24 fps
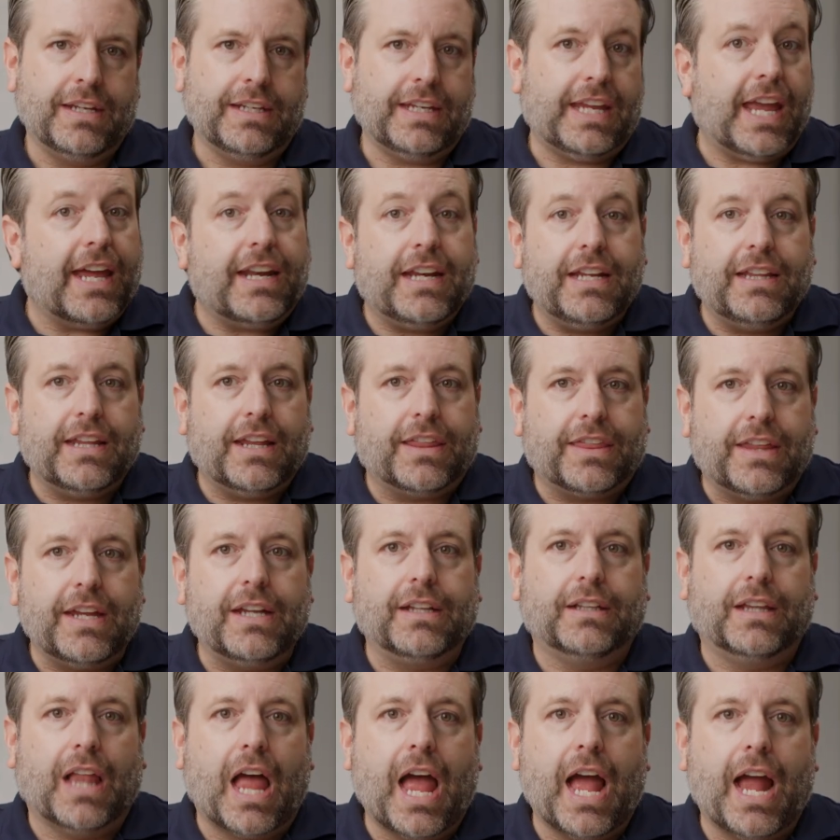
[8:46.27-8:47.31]
getting the
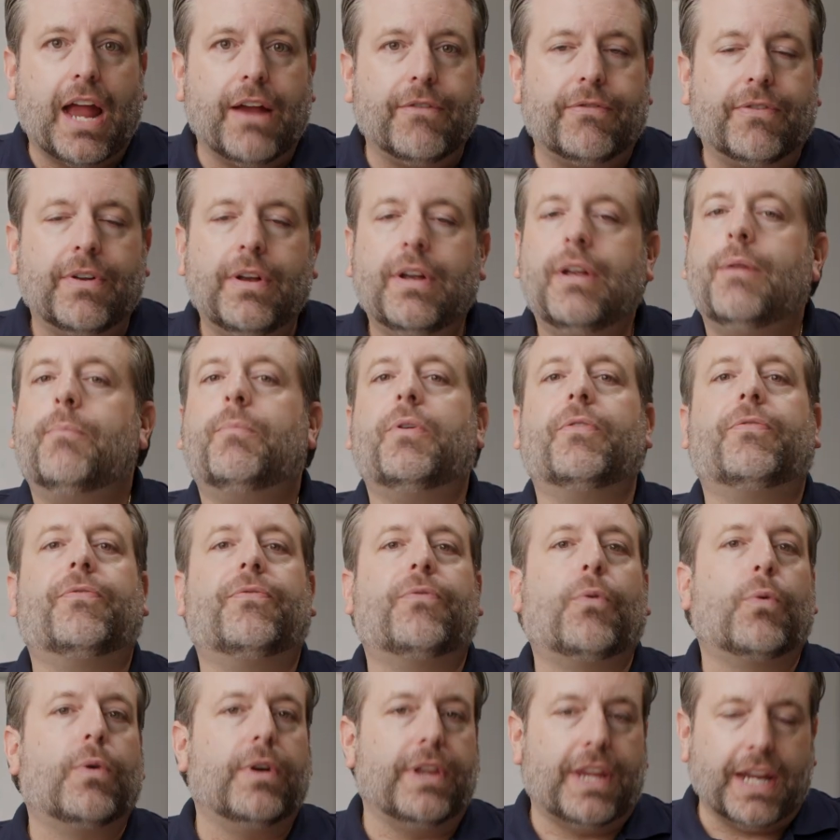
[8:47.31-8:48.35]
thing live
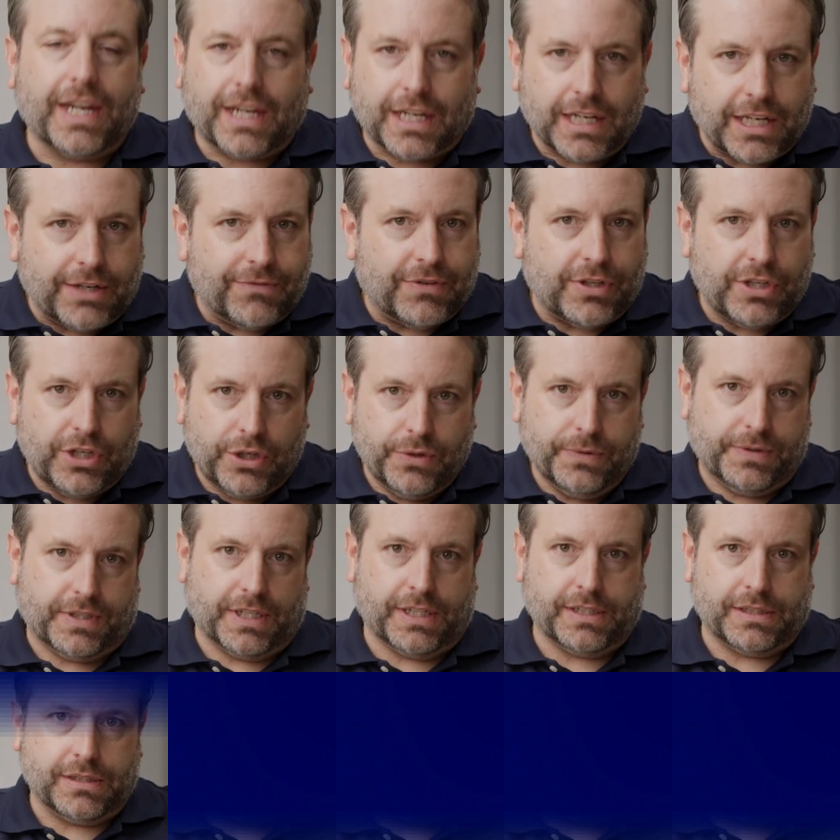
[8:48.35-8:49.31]
before they can even use it.